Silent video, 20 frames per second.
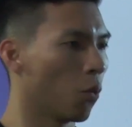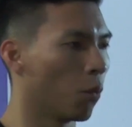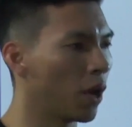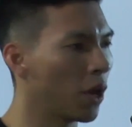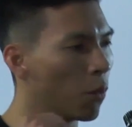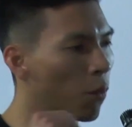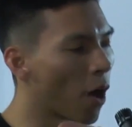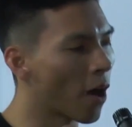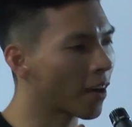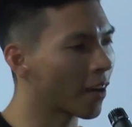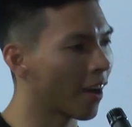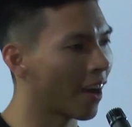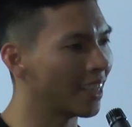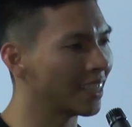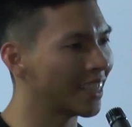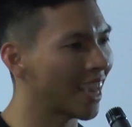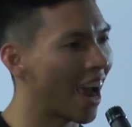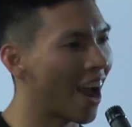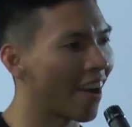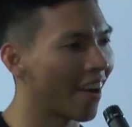We work our
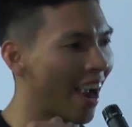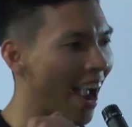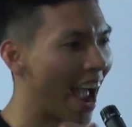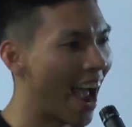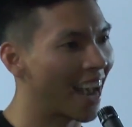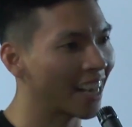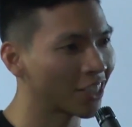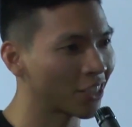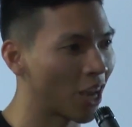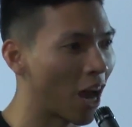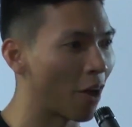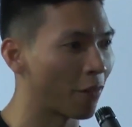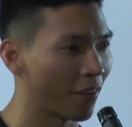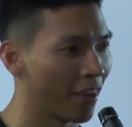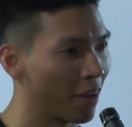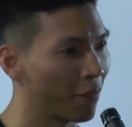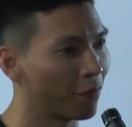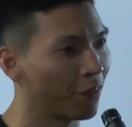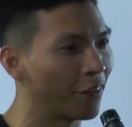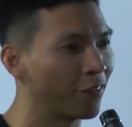entire ass off,
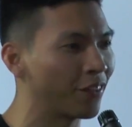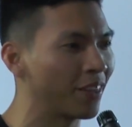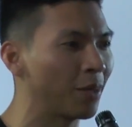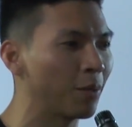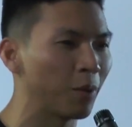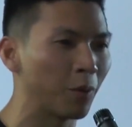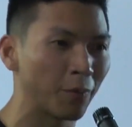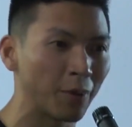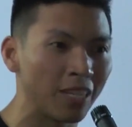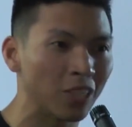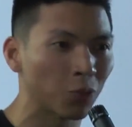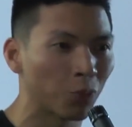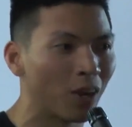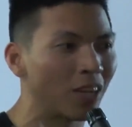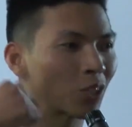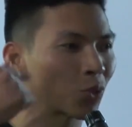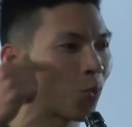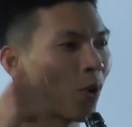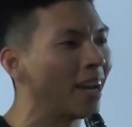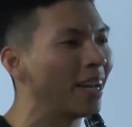hit 50, we reach
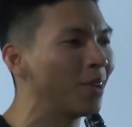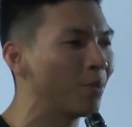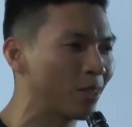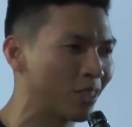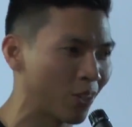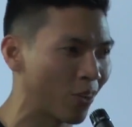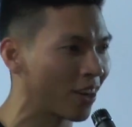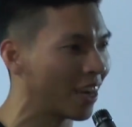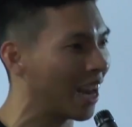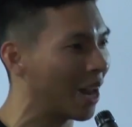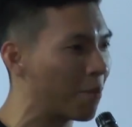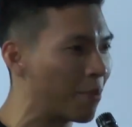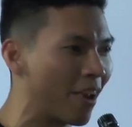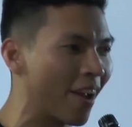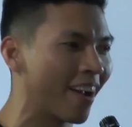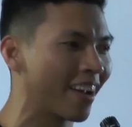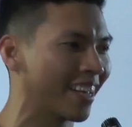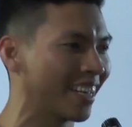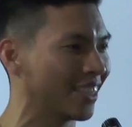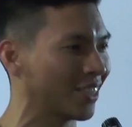120, we still gotta
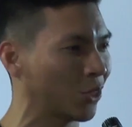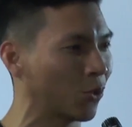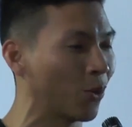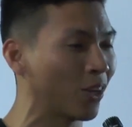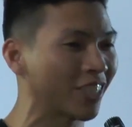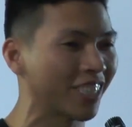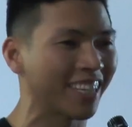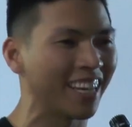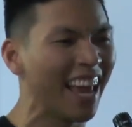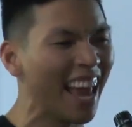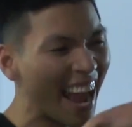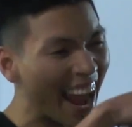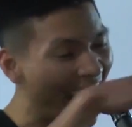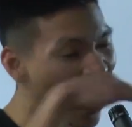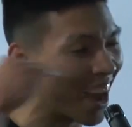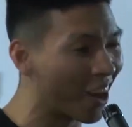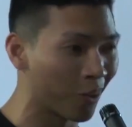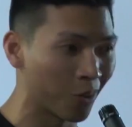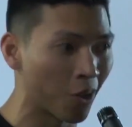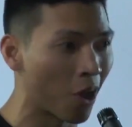pay our kids tuition.
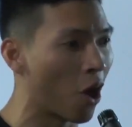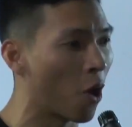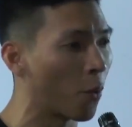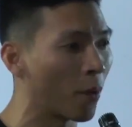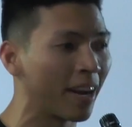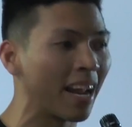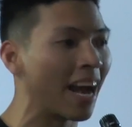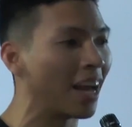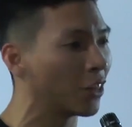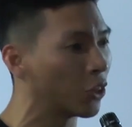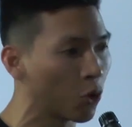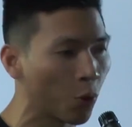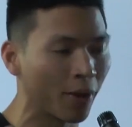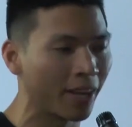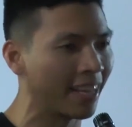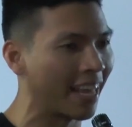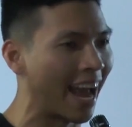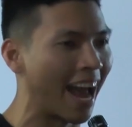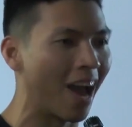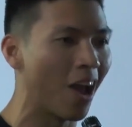Hell no, we're not
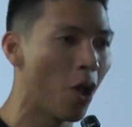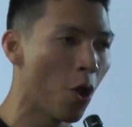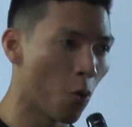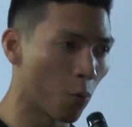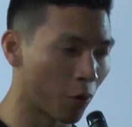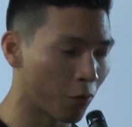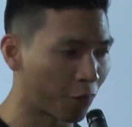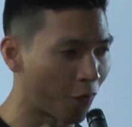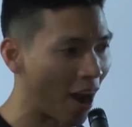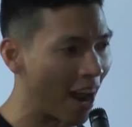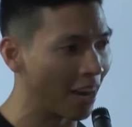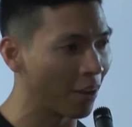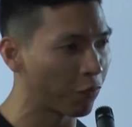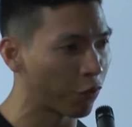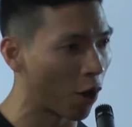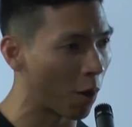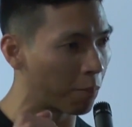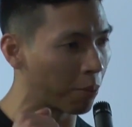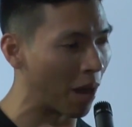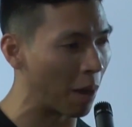doing that. We're fighting
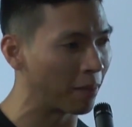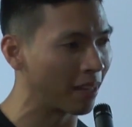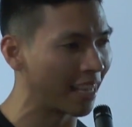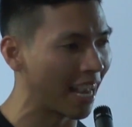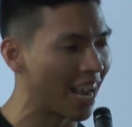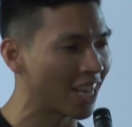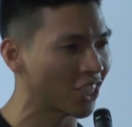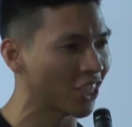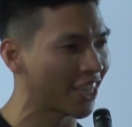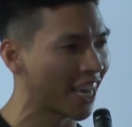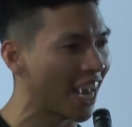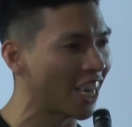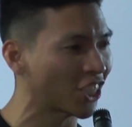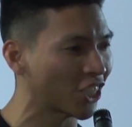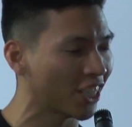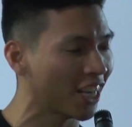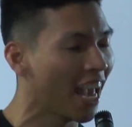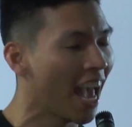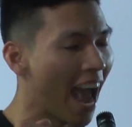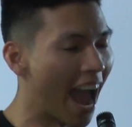for public
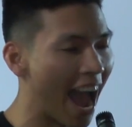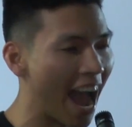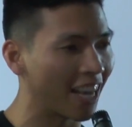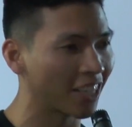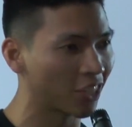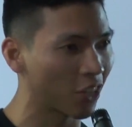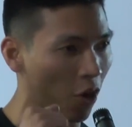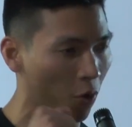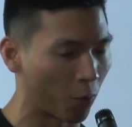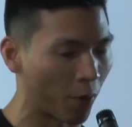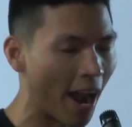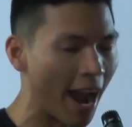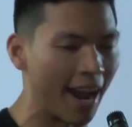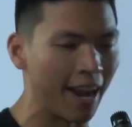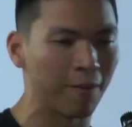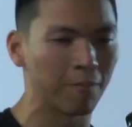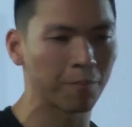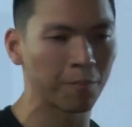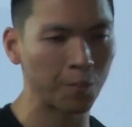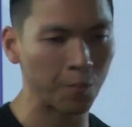education as a
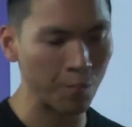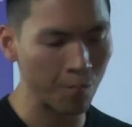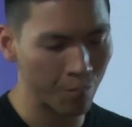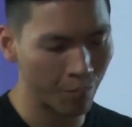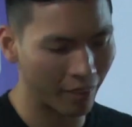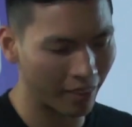right.